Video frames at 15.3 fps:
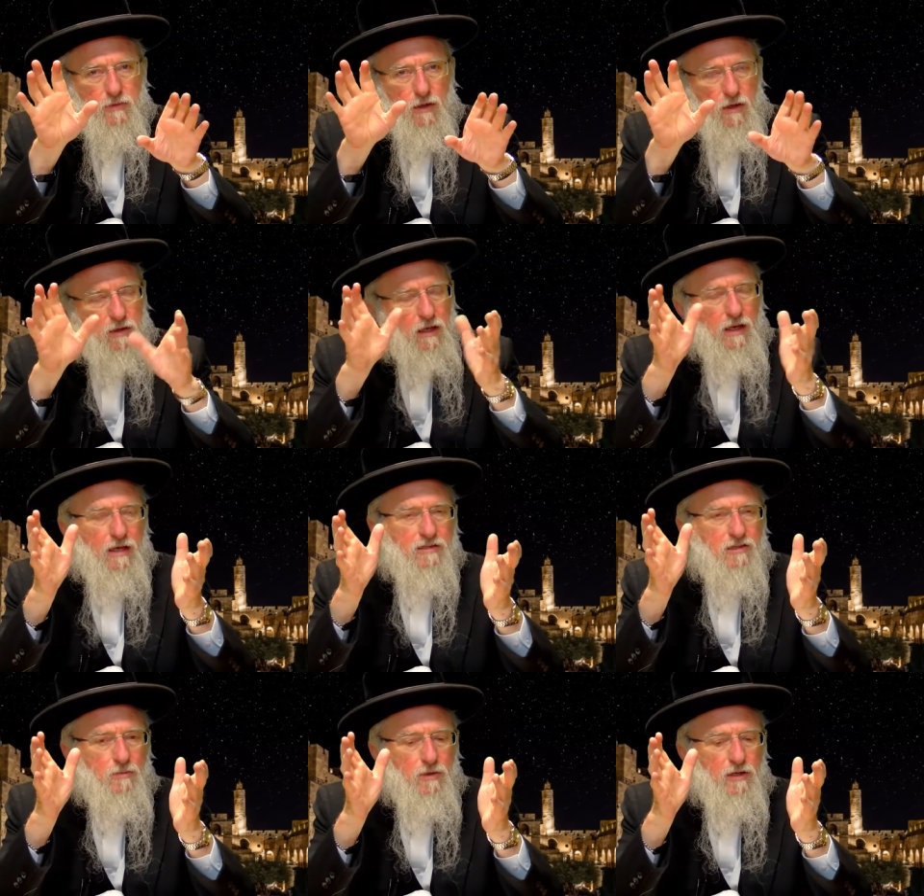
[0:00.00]
And that
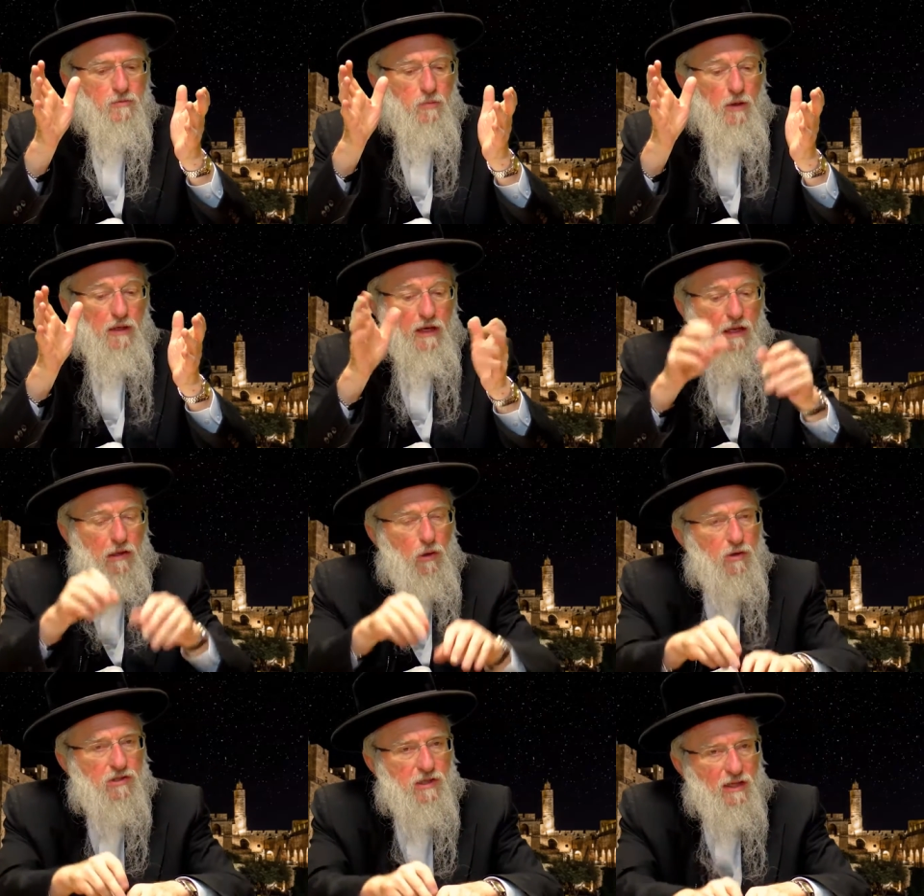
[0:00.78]
has to be explained. It
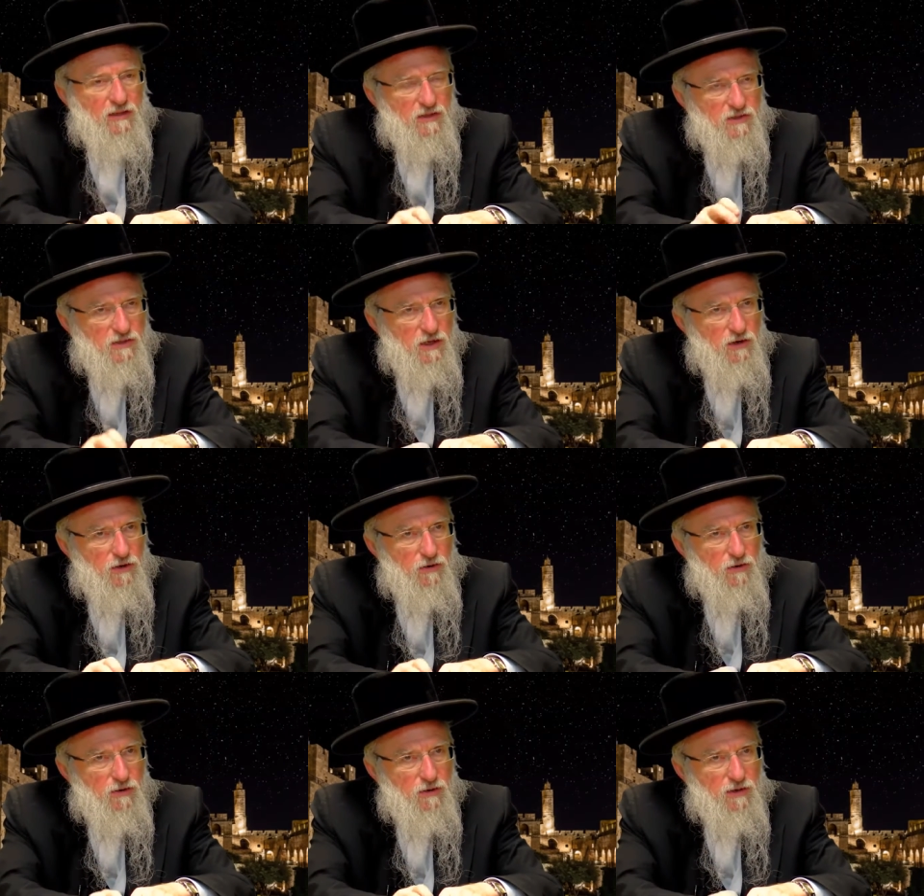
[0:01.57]
looks like the
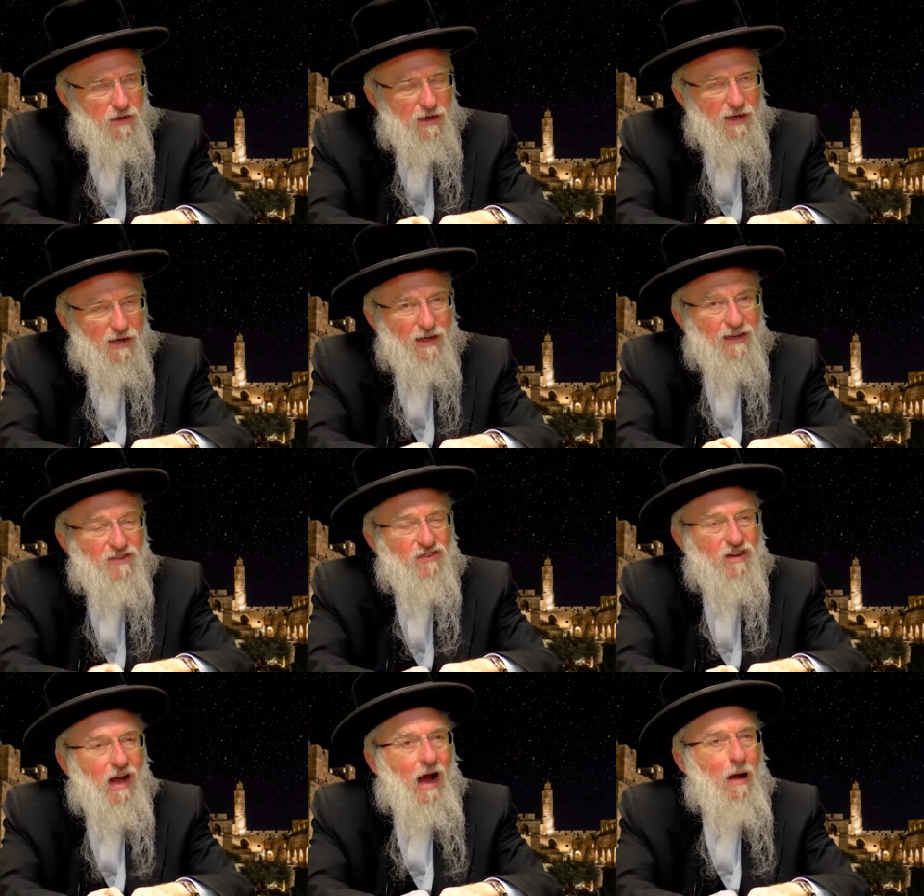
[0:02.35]
Siddur
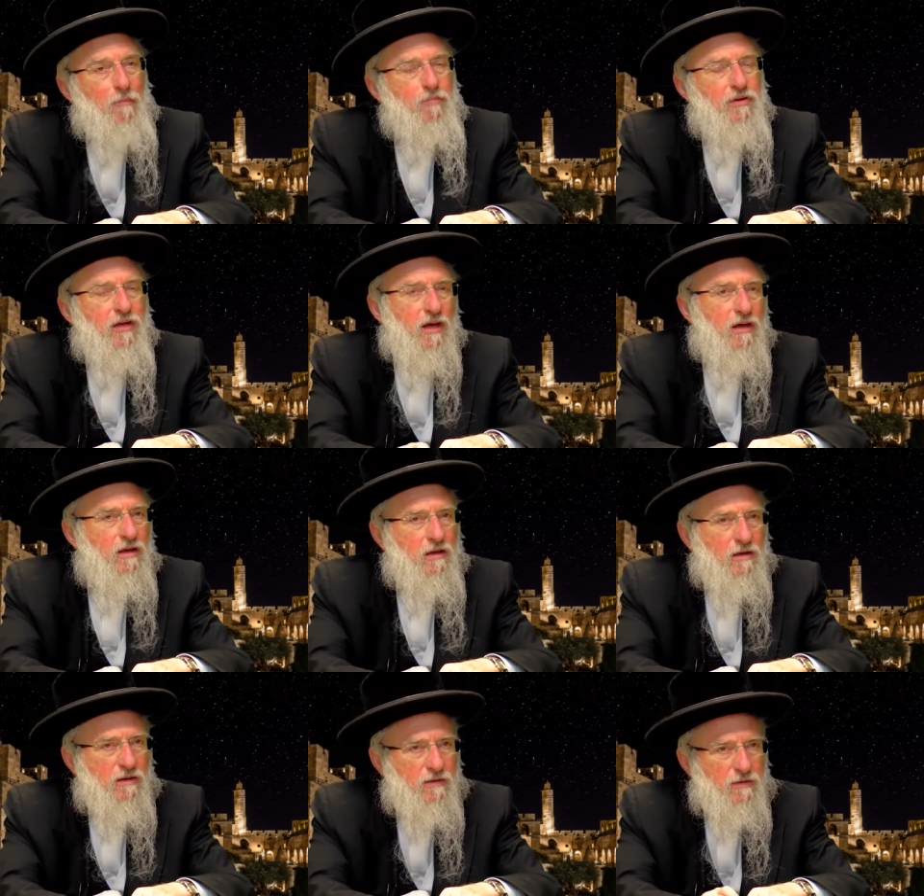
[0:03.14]
is
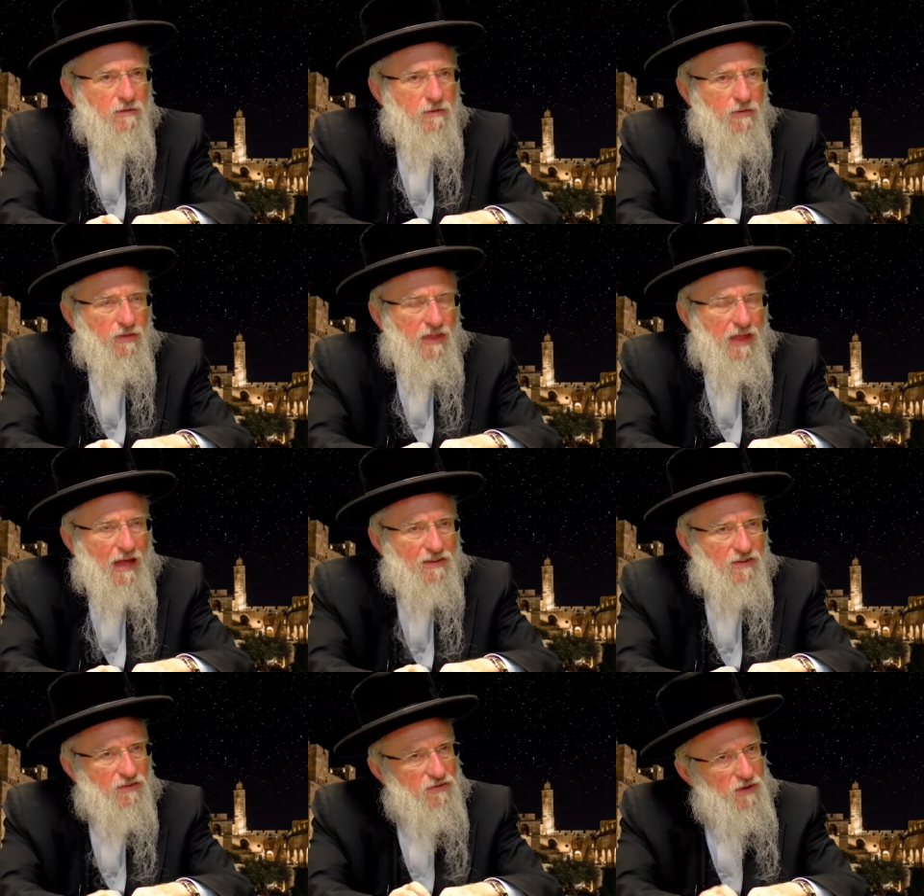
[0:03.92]
copying
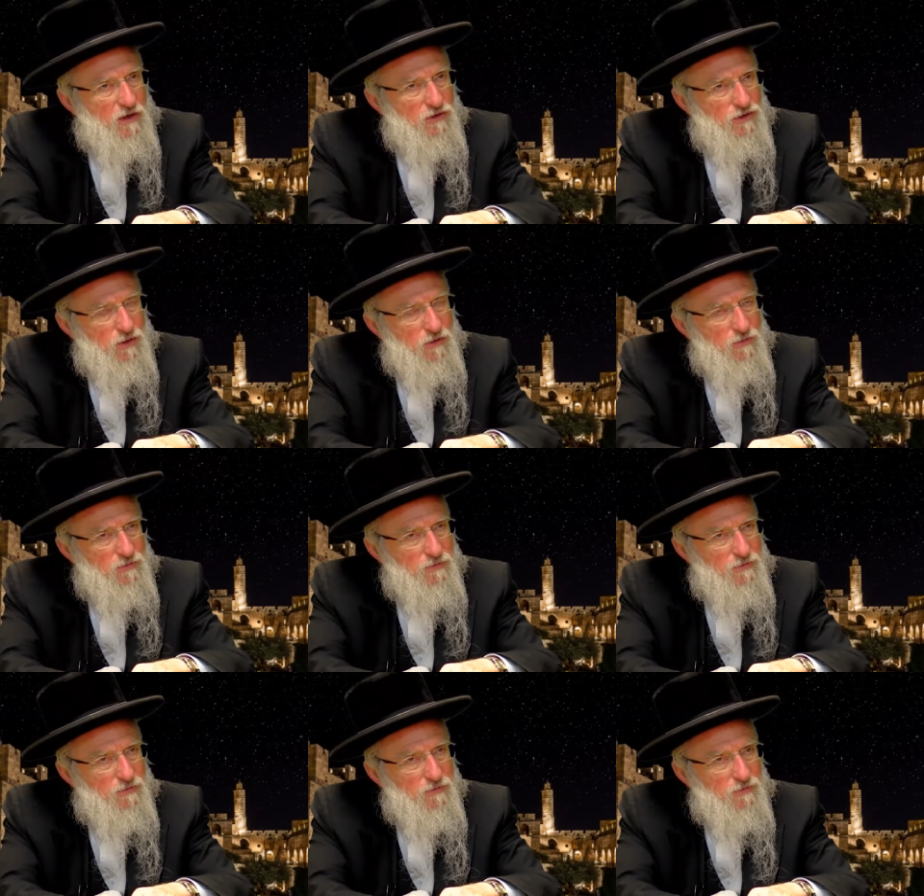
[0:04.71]
that distinction
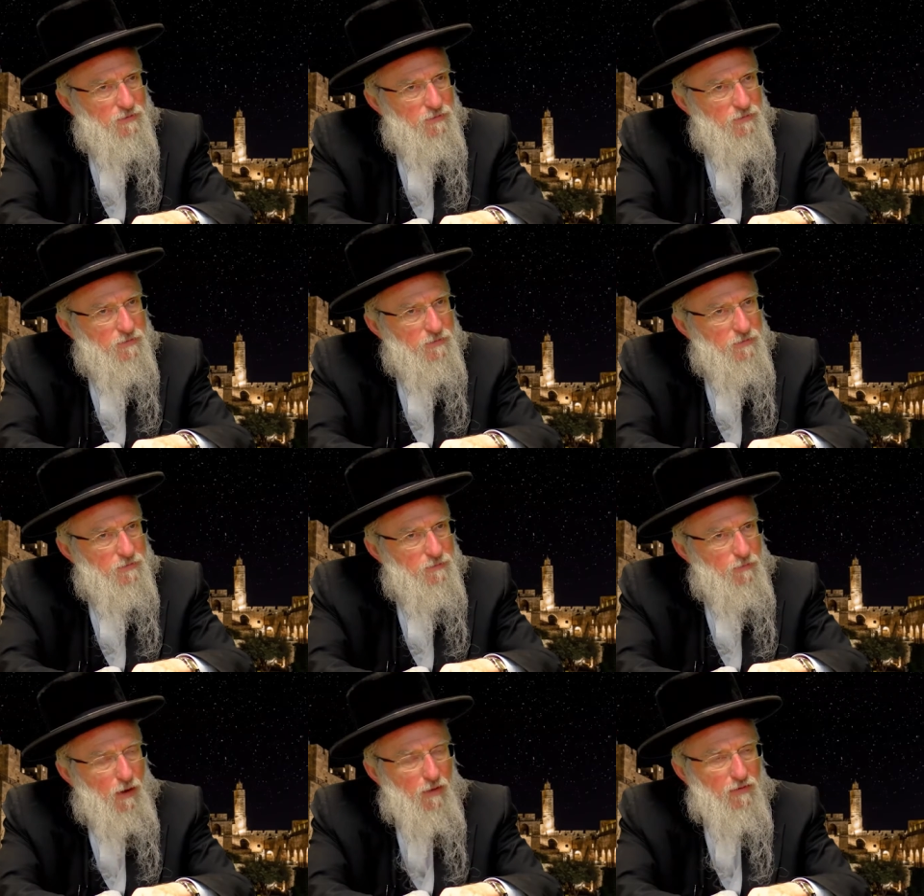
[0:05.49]

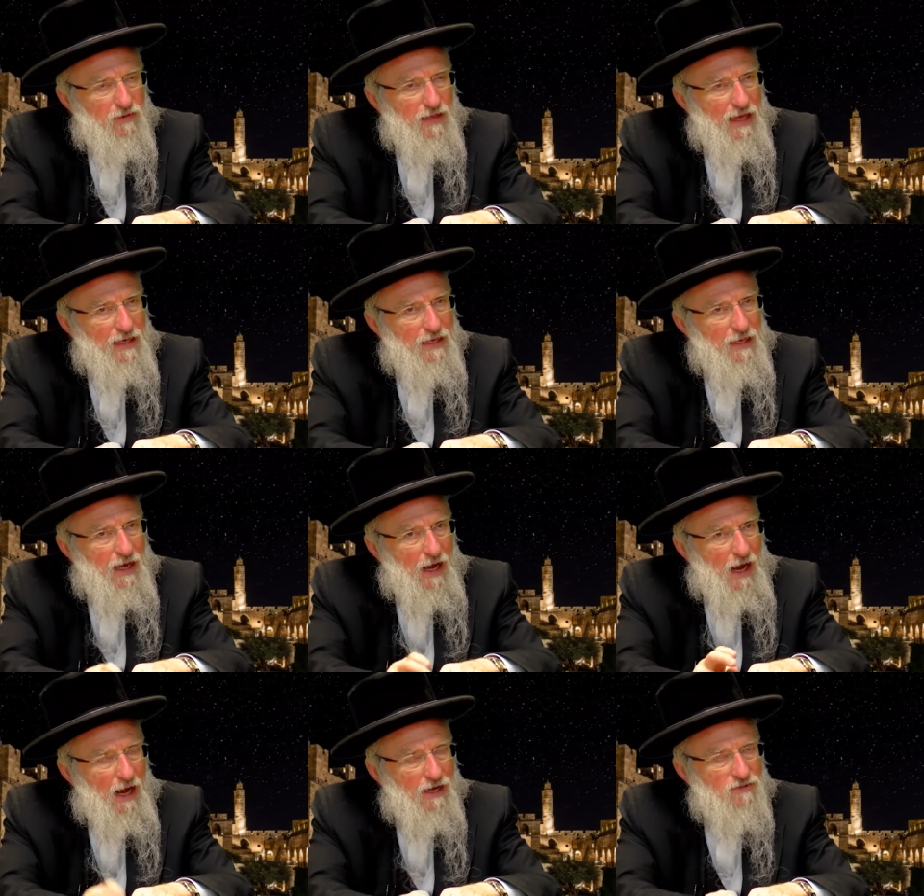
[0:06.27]
by relating
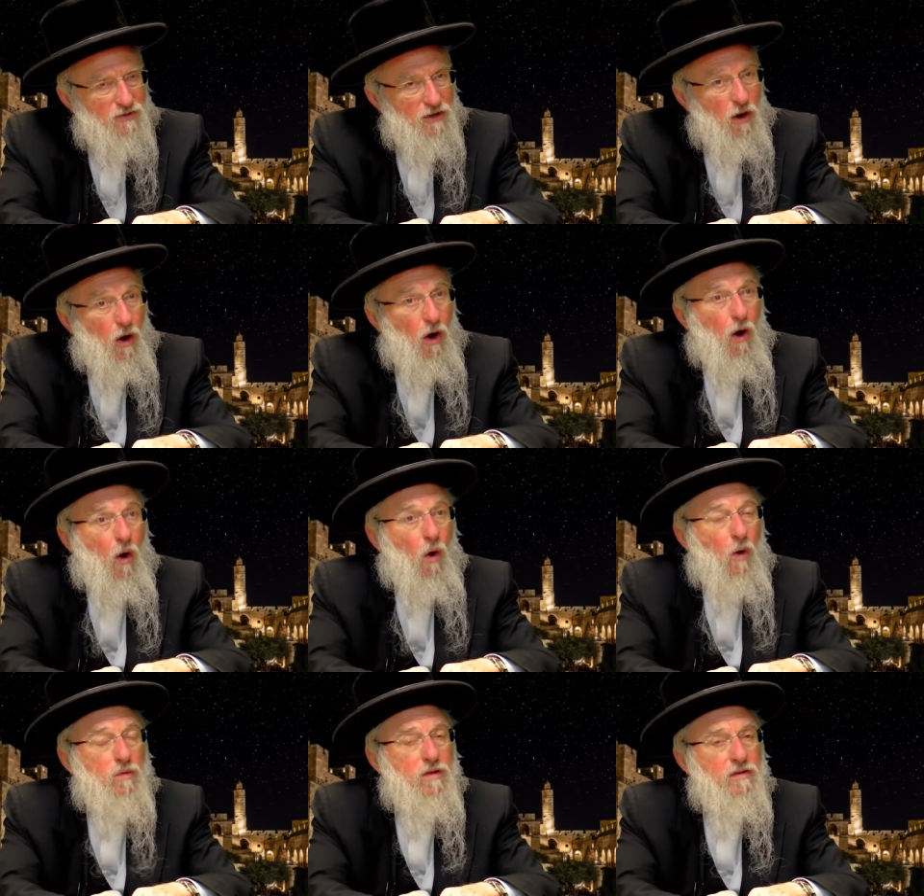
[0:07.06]
Isaac
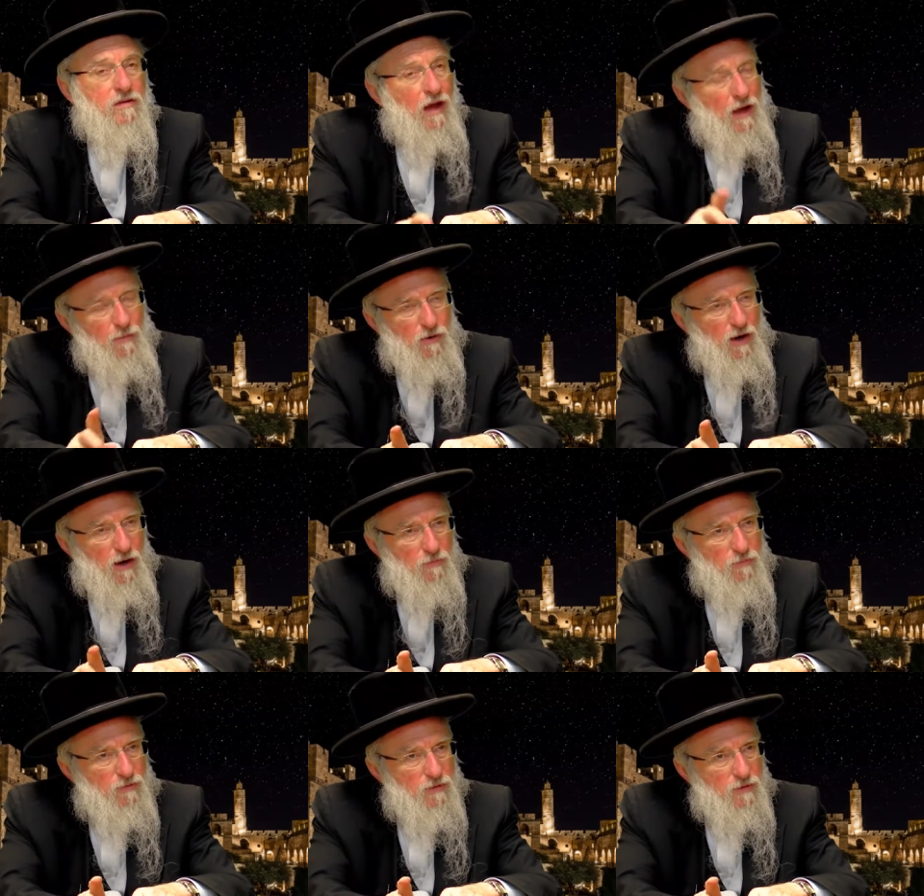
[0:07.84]
only to
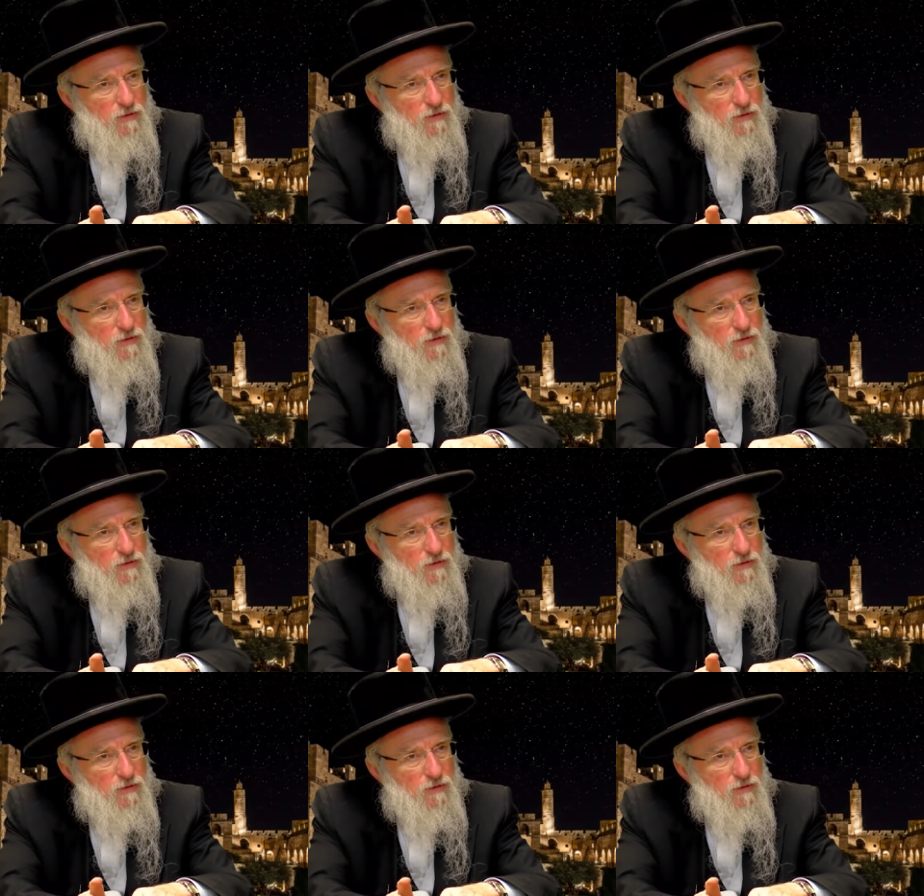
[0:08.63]
Abraham.